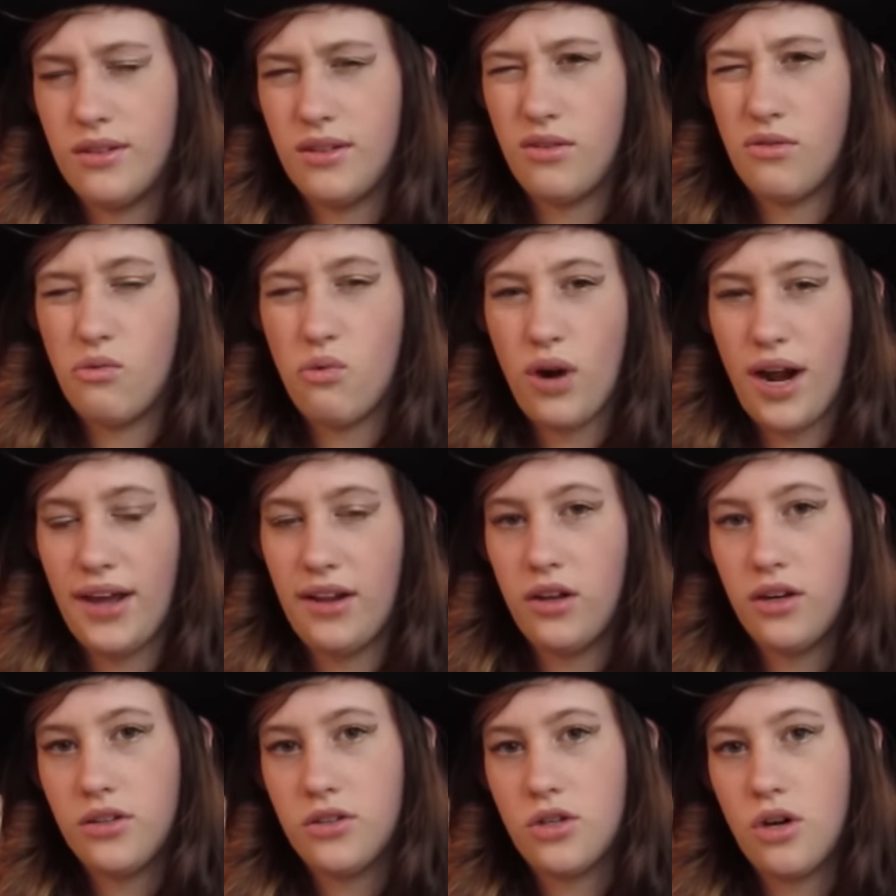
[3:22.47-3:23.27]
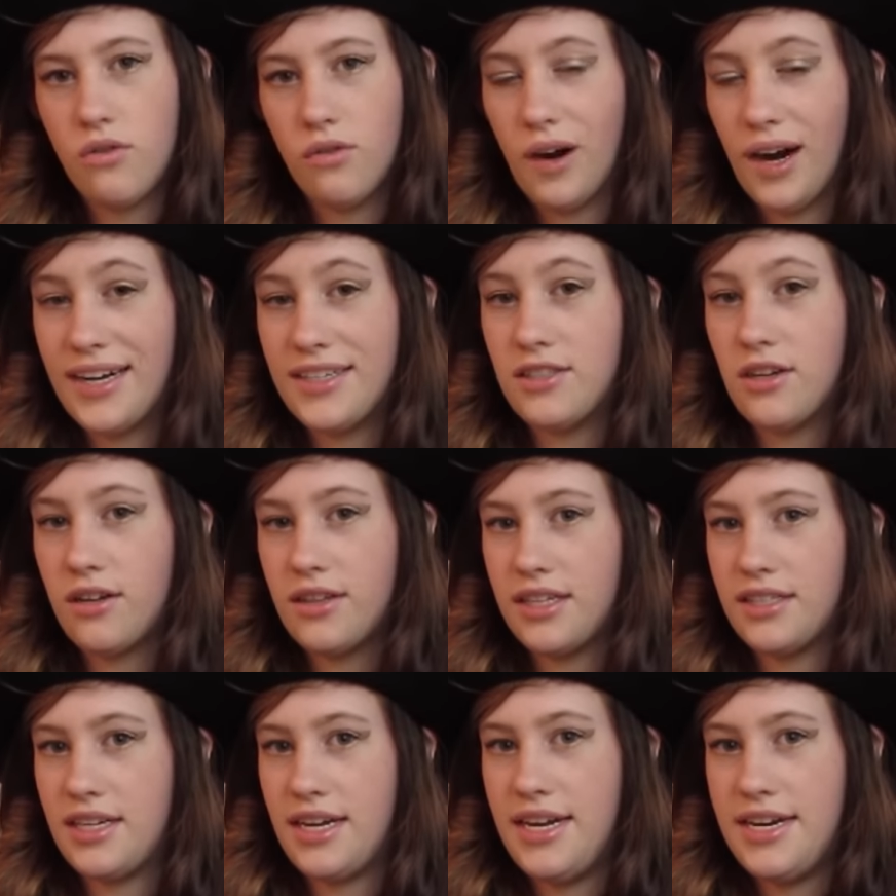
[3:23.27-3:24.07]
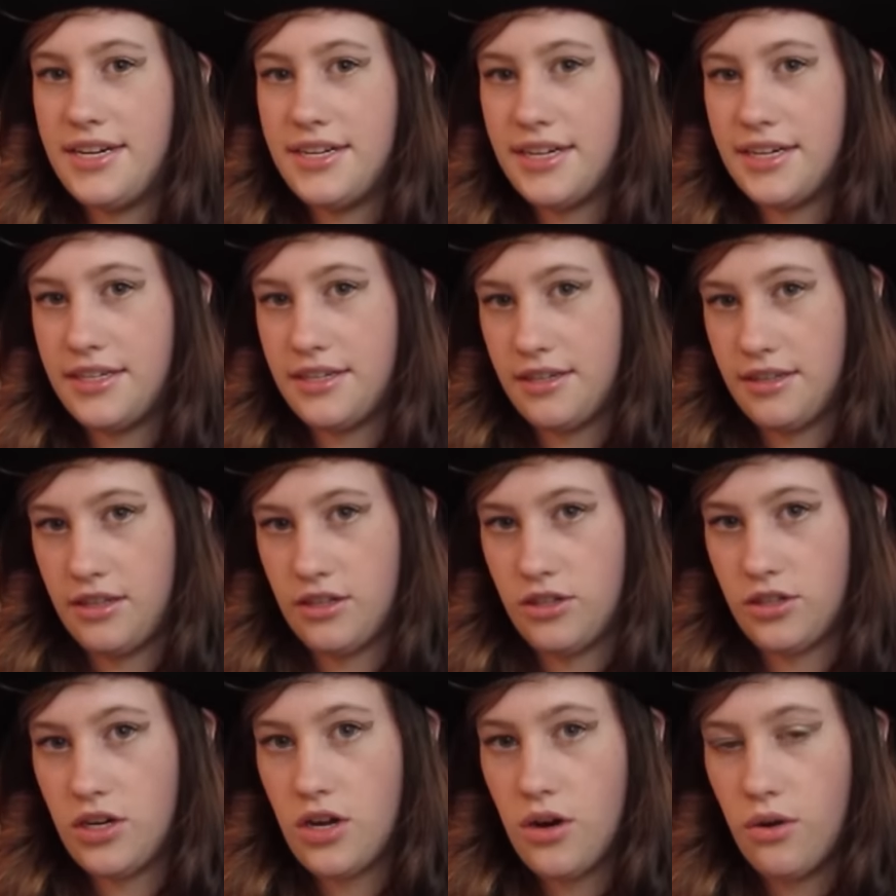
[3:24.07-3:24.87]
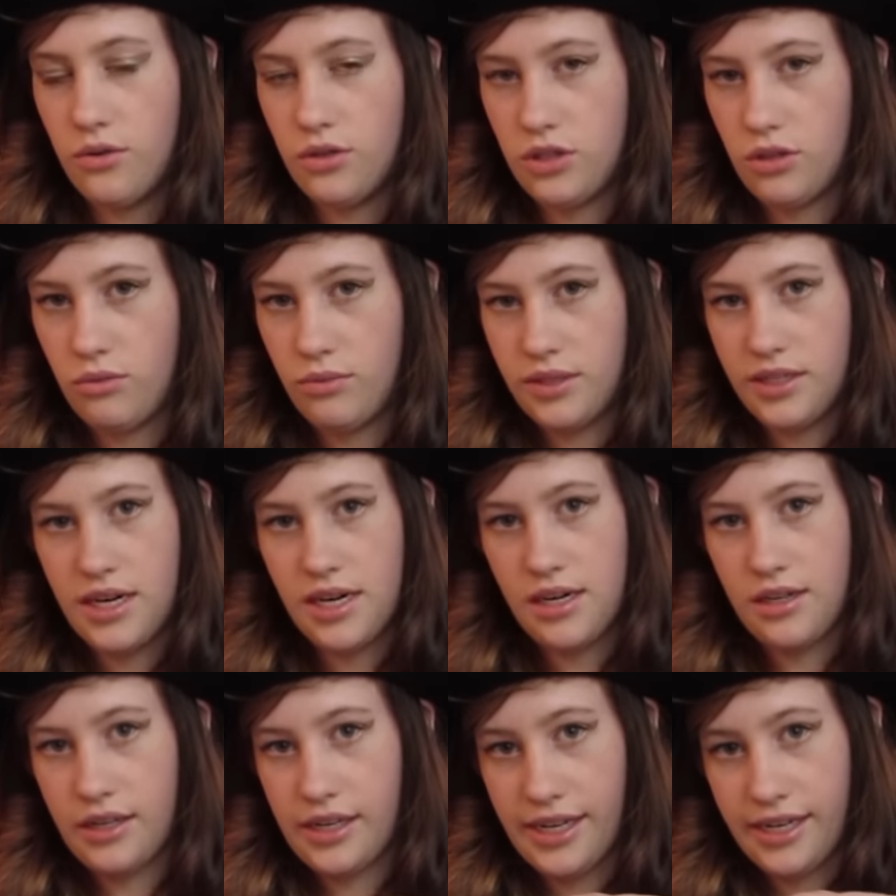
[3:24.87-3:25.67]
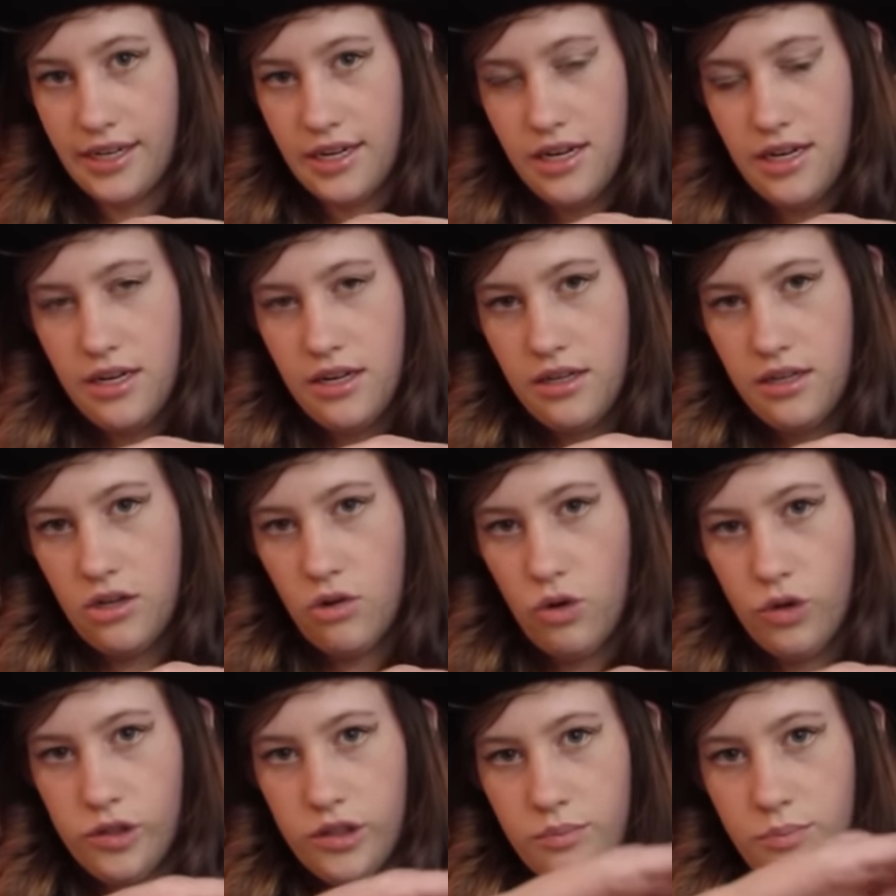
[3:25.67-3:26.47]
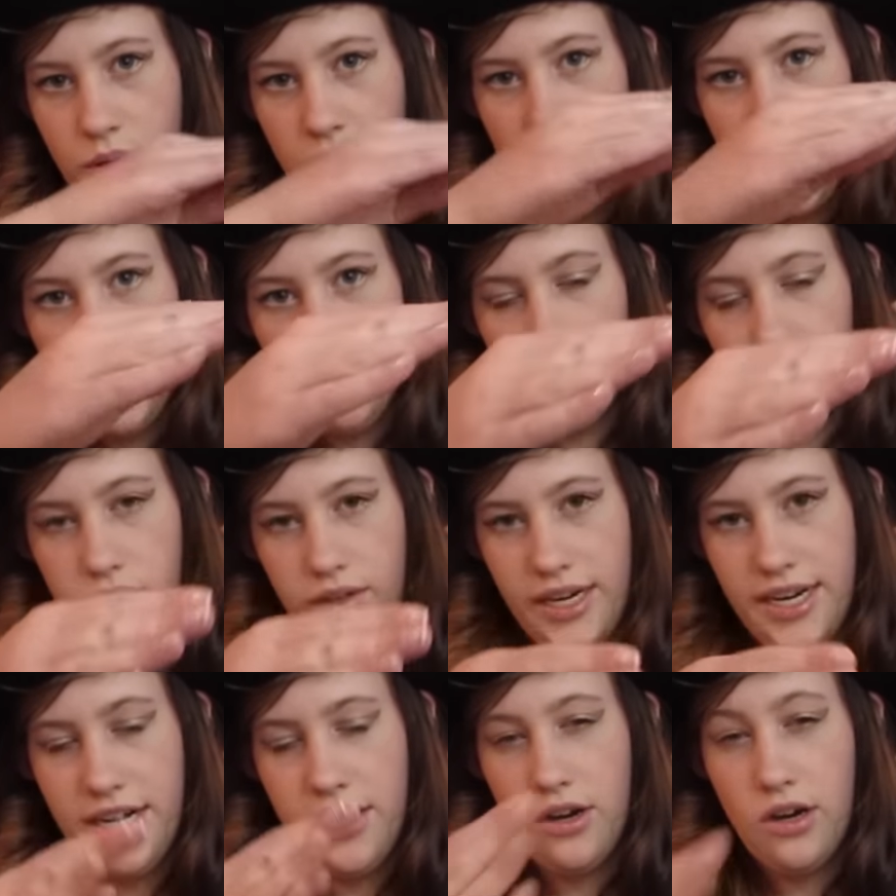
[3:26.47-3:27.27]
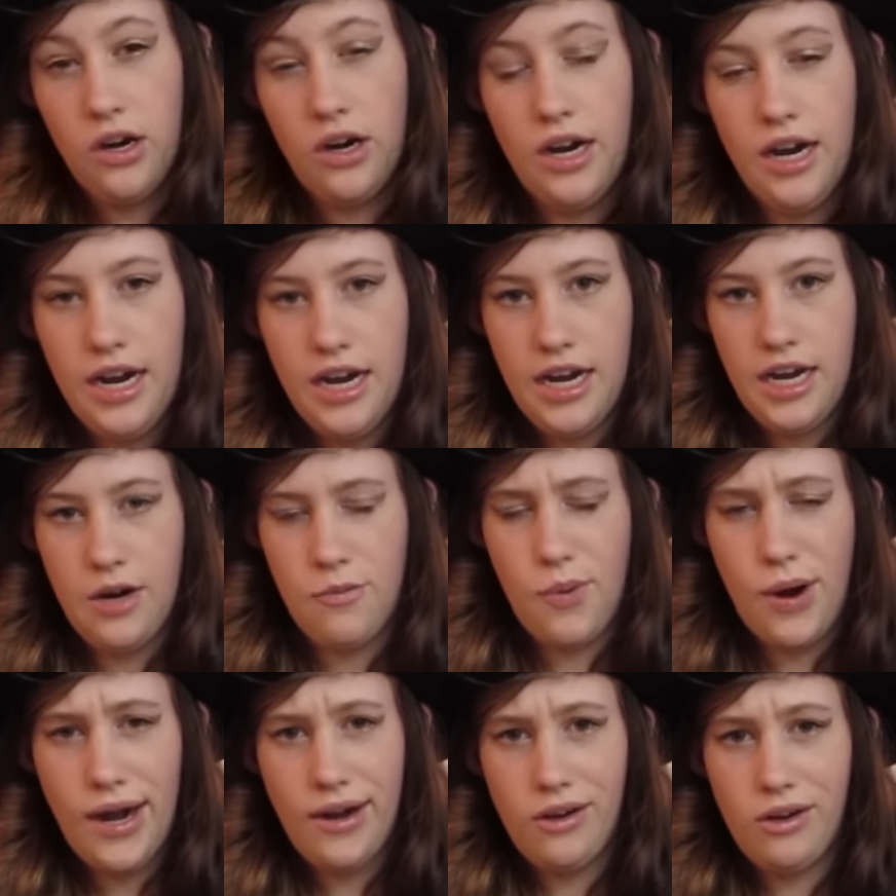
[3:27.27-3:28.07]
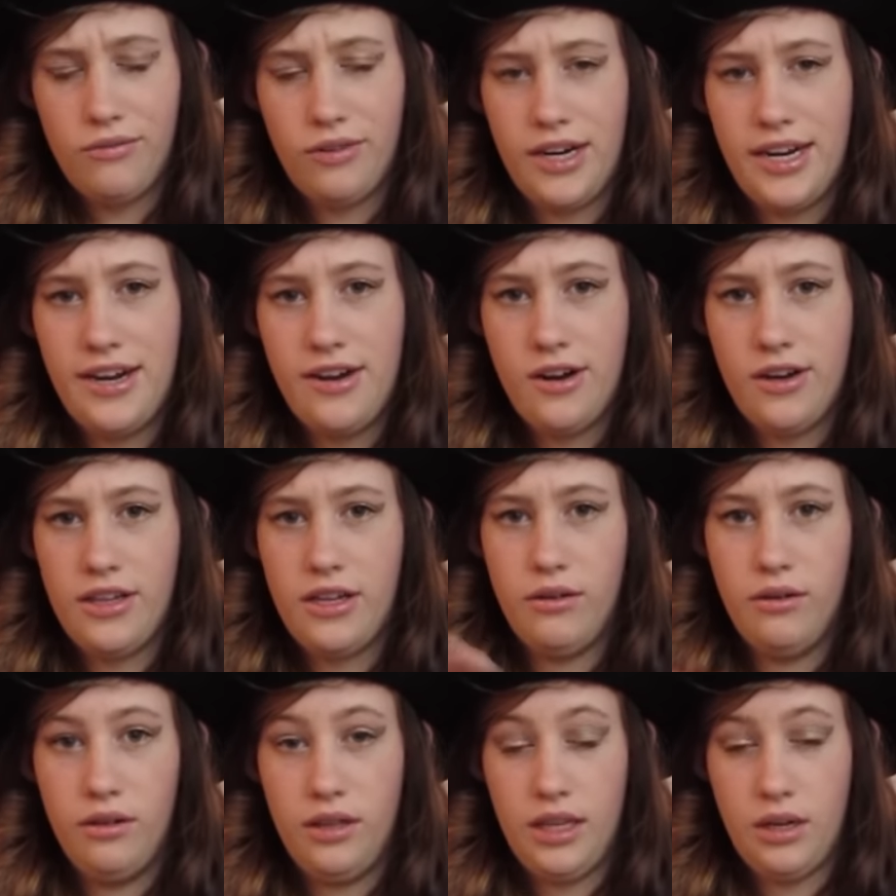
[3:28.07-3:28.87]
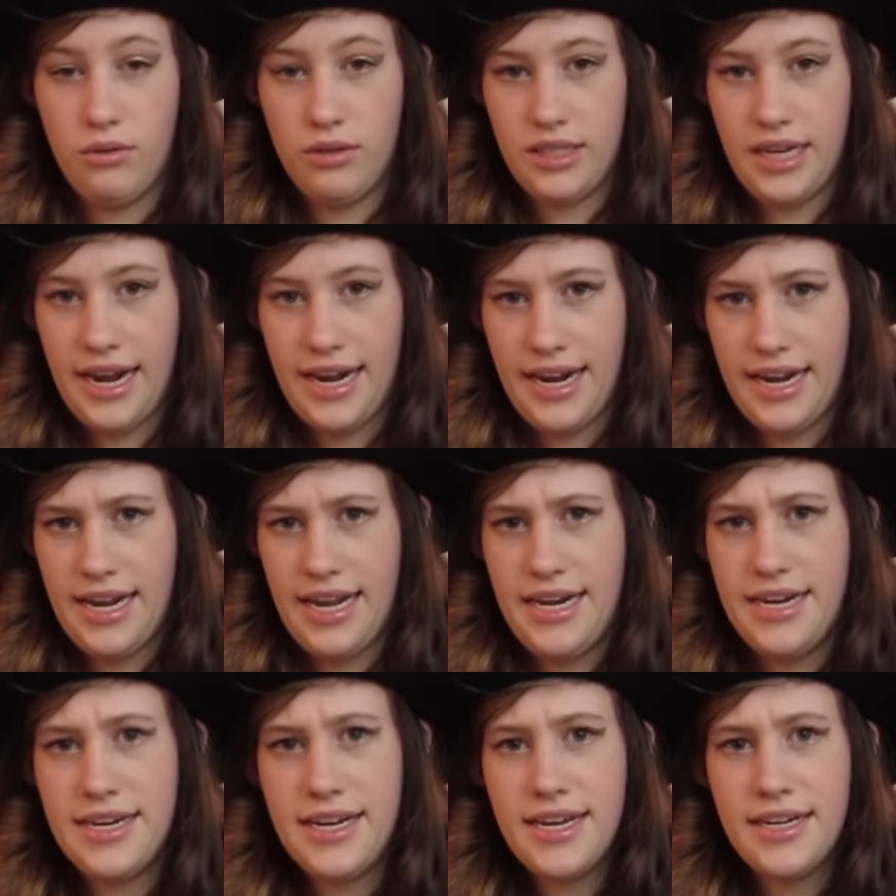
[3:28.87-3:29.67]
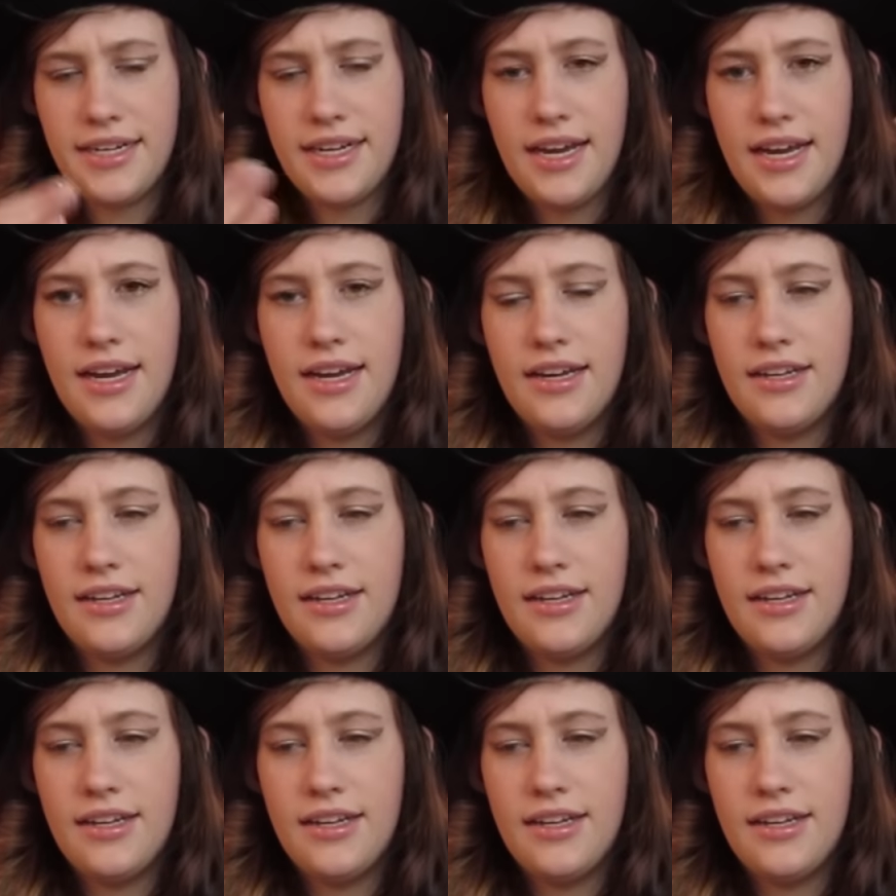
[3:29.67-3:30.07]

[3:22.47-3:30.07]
When I looked over, I saw this indent in the snow, so it was kind of like there was a pile over here and a pile over here, and then there was like an indent.